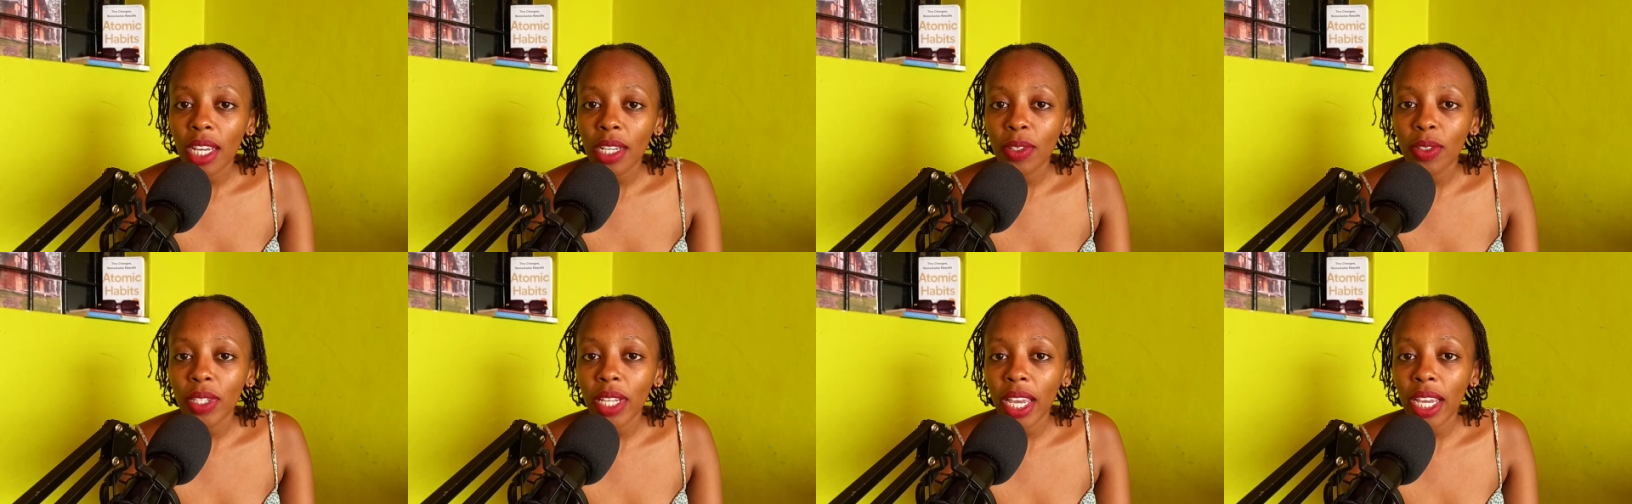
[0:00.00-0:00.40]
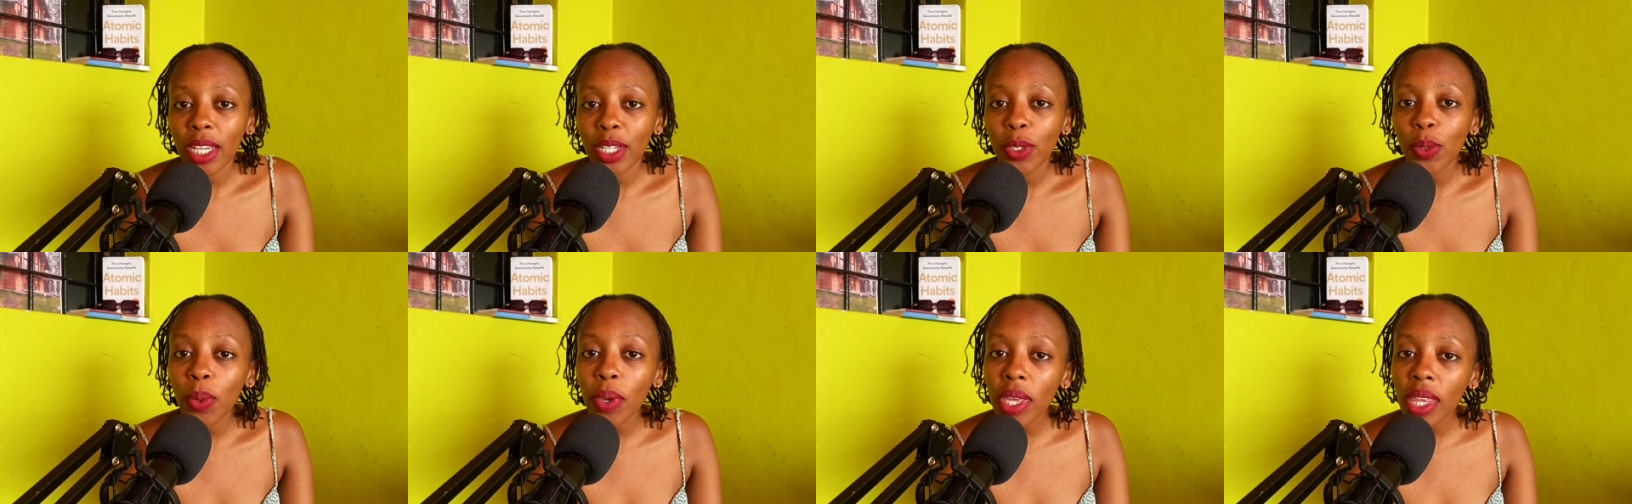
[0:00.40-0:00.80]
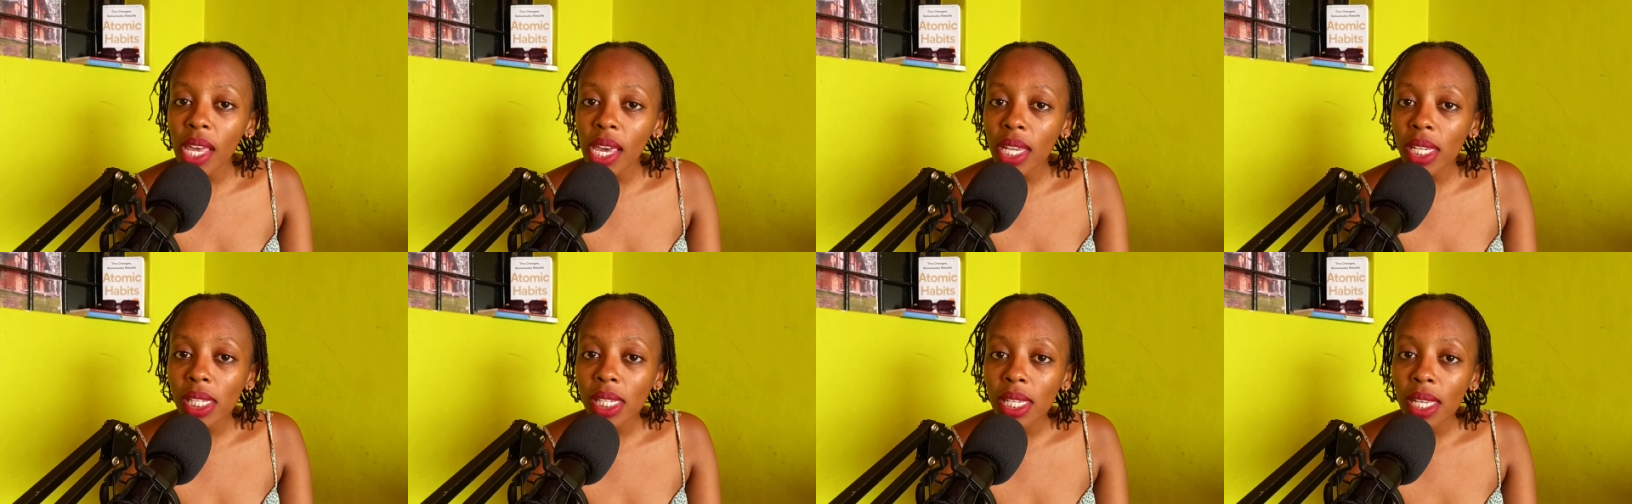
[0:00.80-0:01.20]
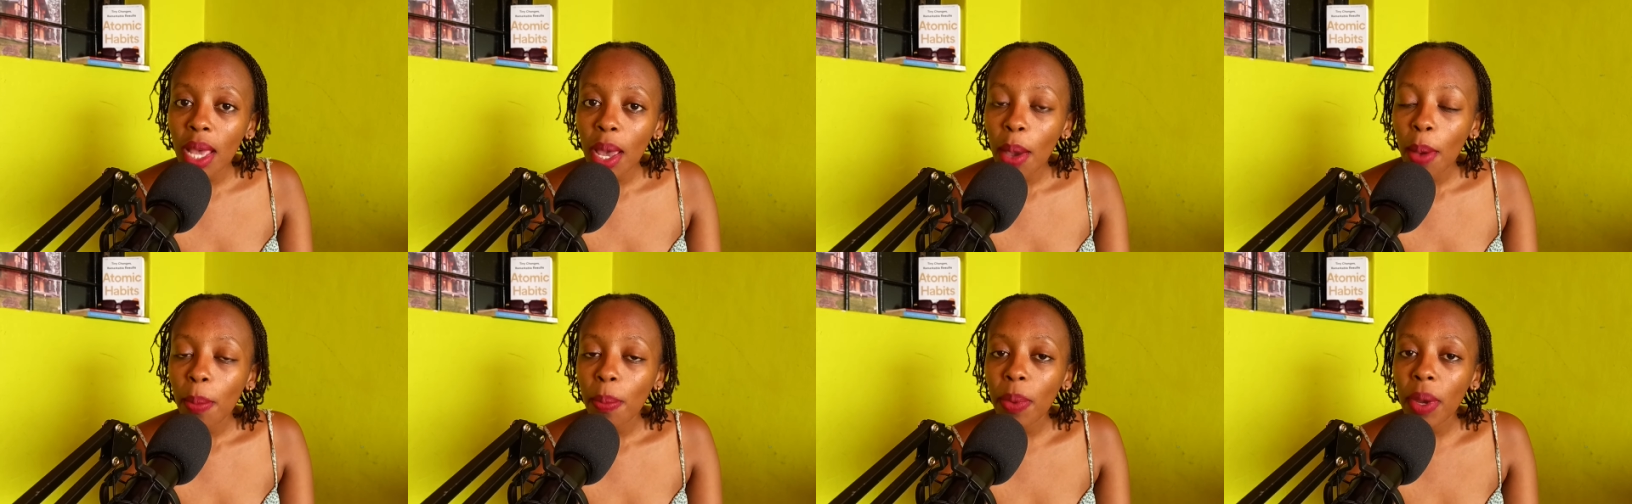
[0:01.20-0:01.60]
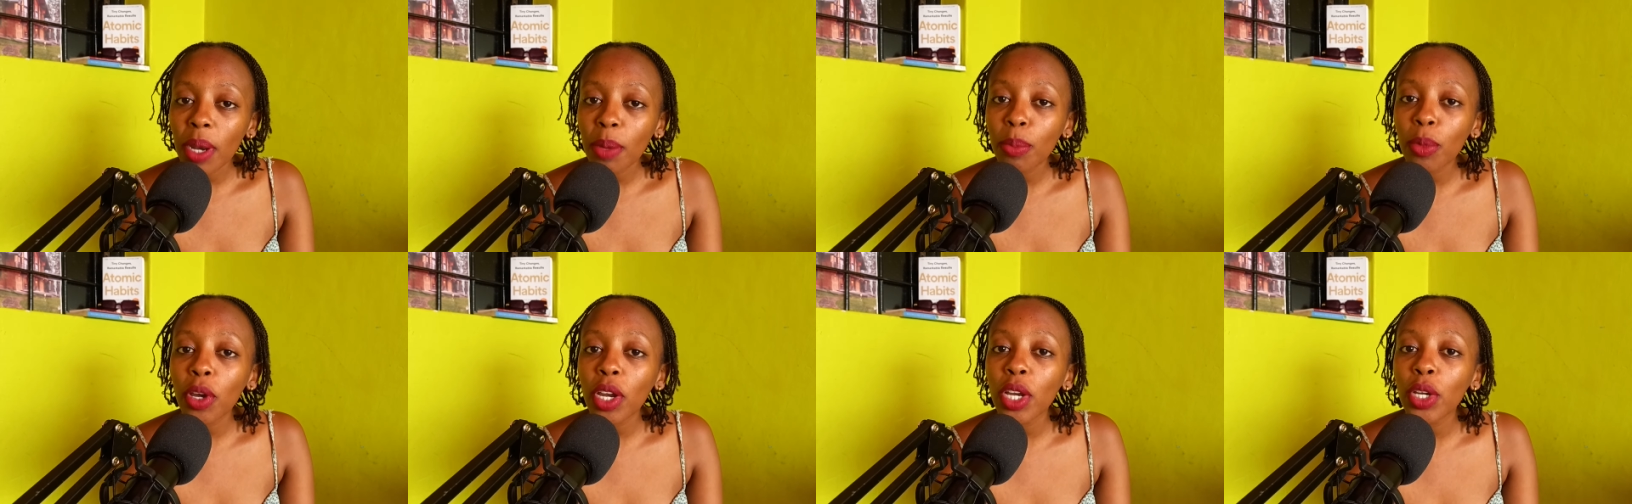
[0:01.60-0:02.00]
I don't like doing this, but
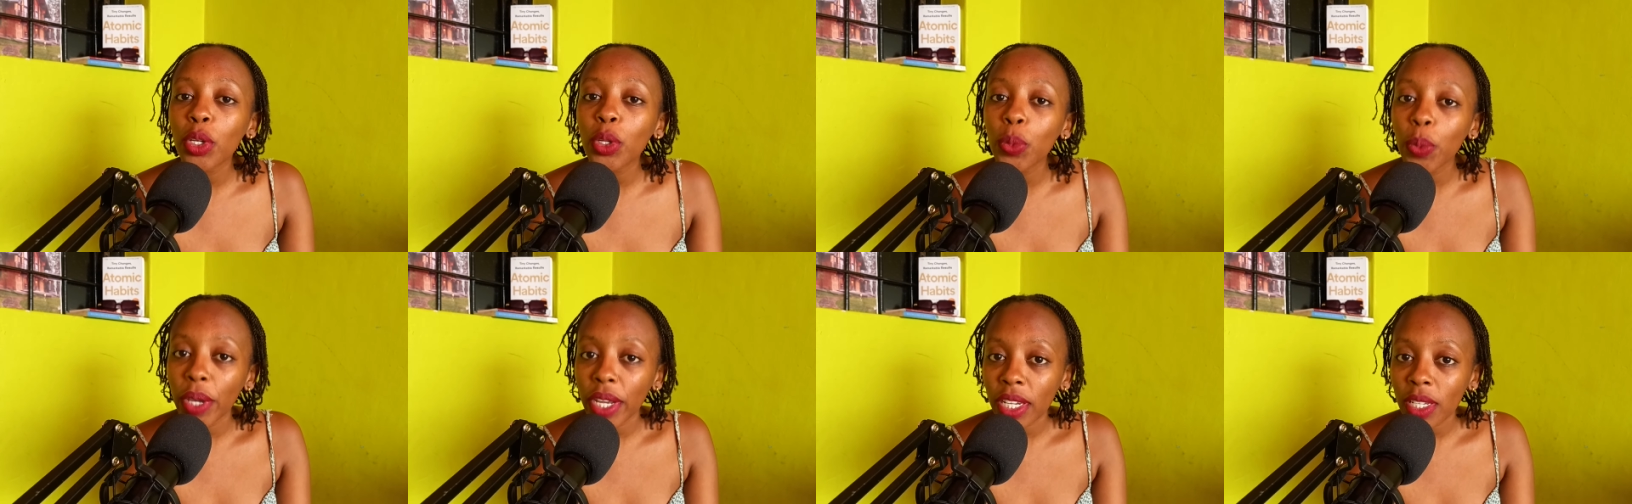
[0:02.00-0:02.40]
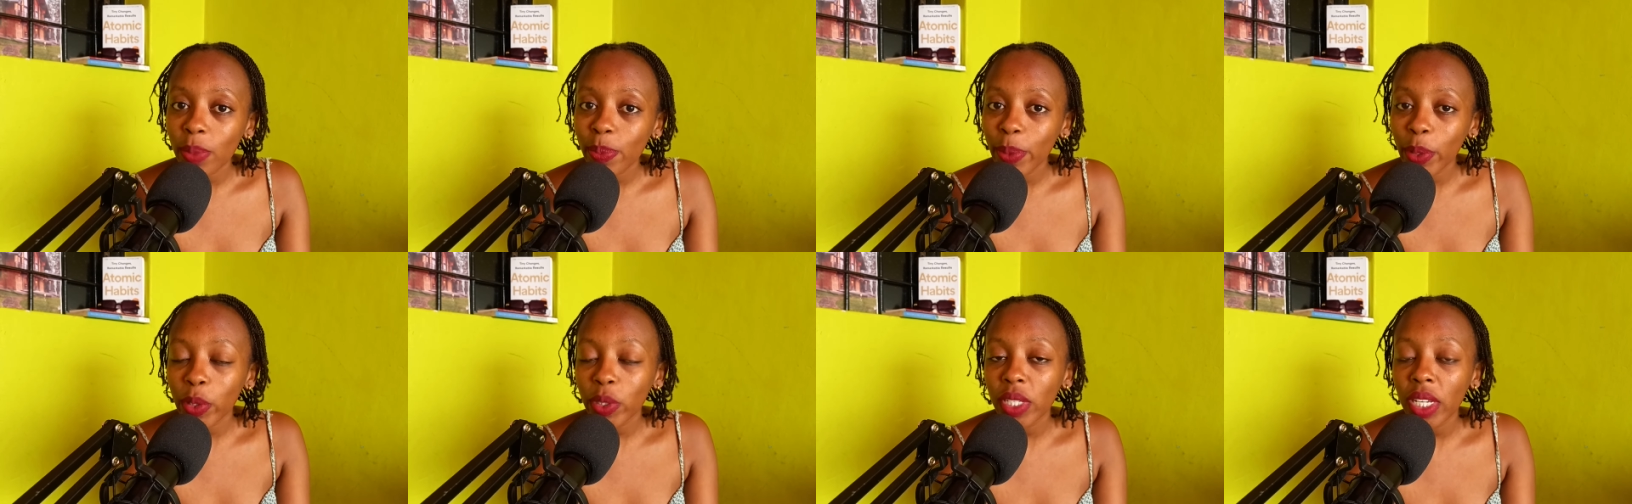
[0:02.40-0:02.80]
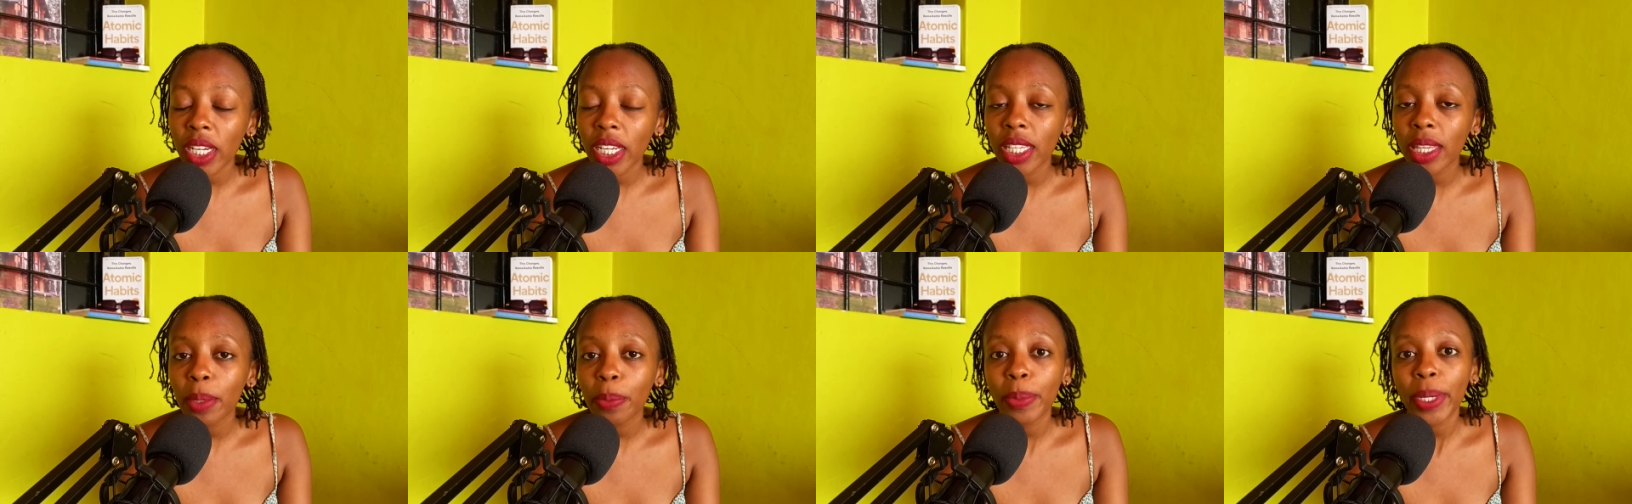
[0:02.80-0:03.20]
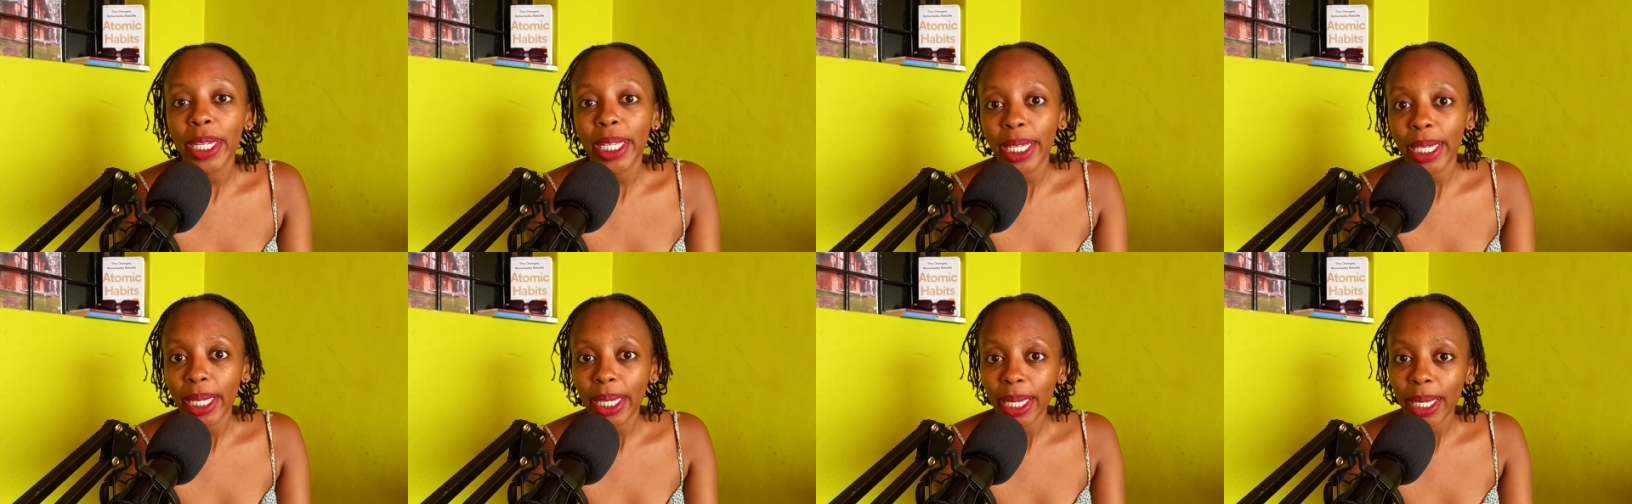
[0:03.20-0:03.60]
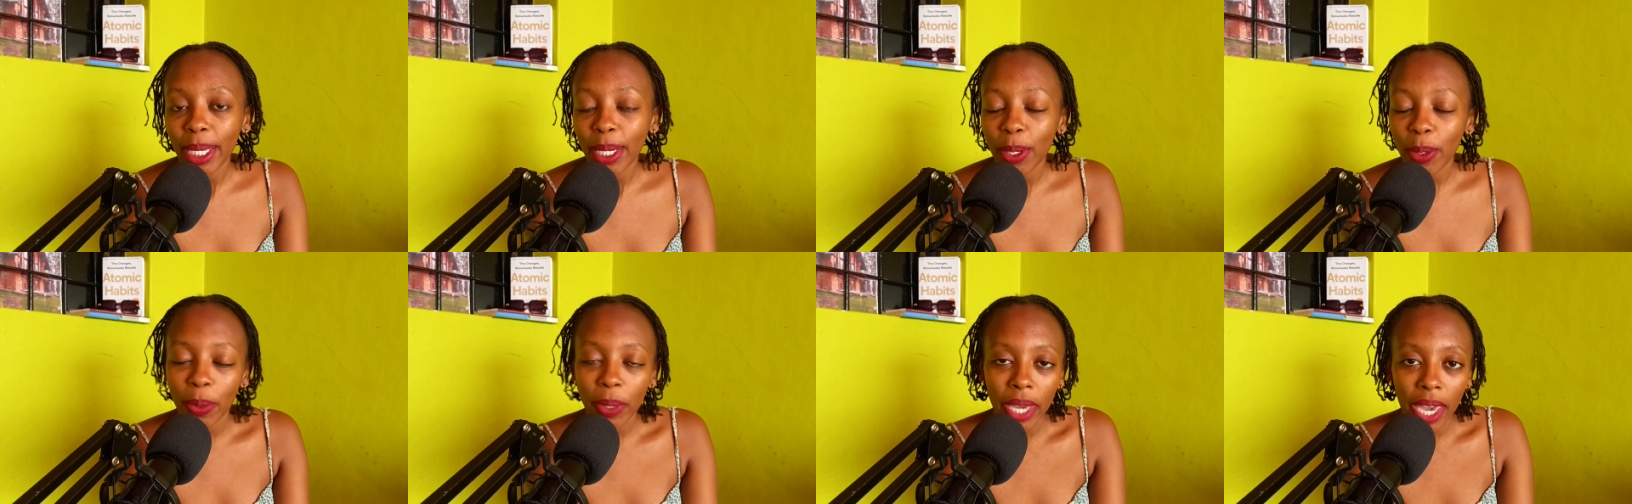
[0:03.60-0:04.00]
I'm going to do it because I need the money.
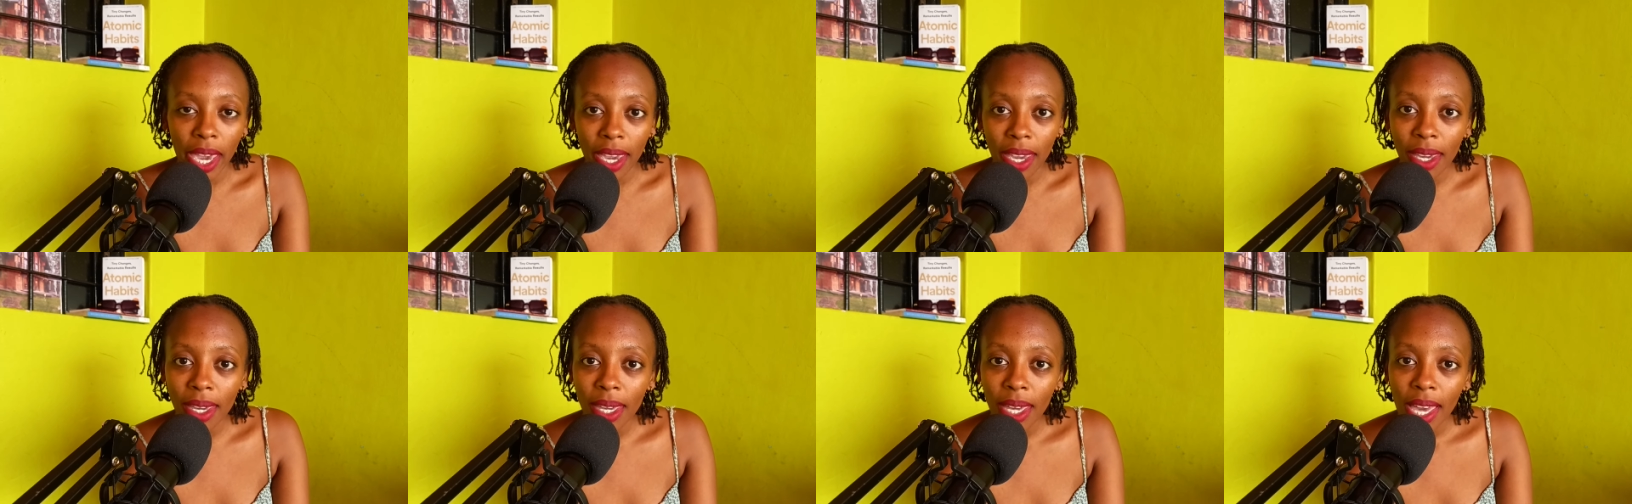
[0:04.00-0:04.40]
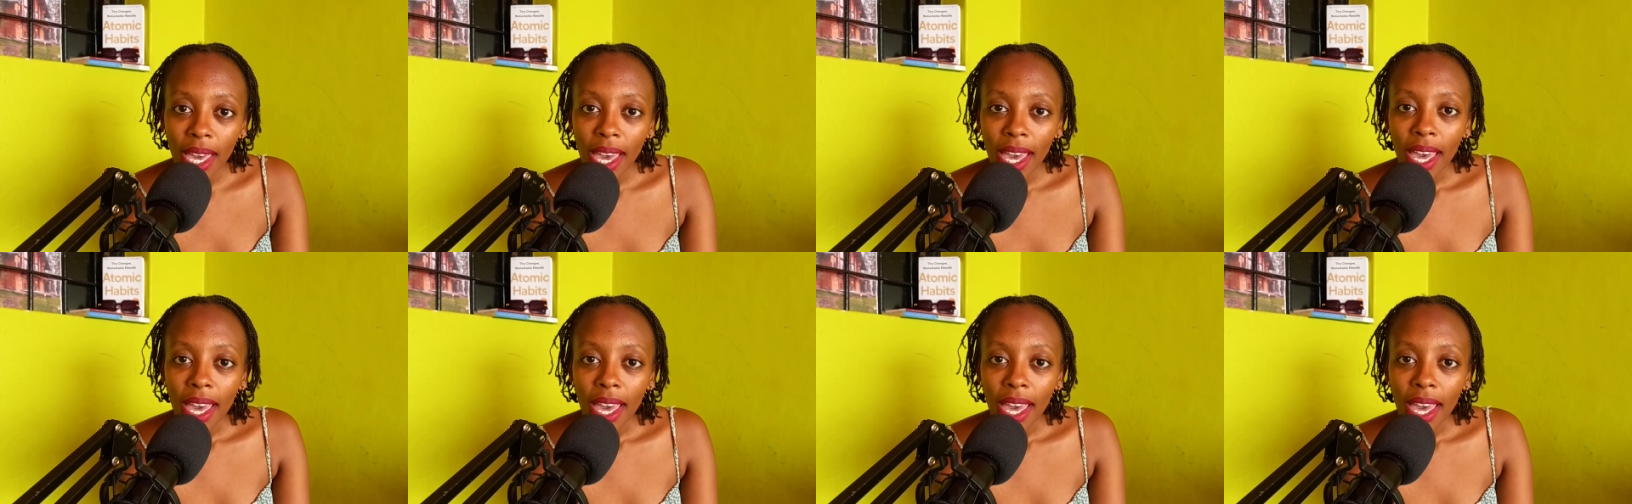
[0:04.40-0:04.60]
Okay?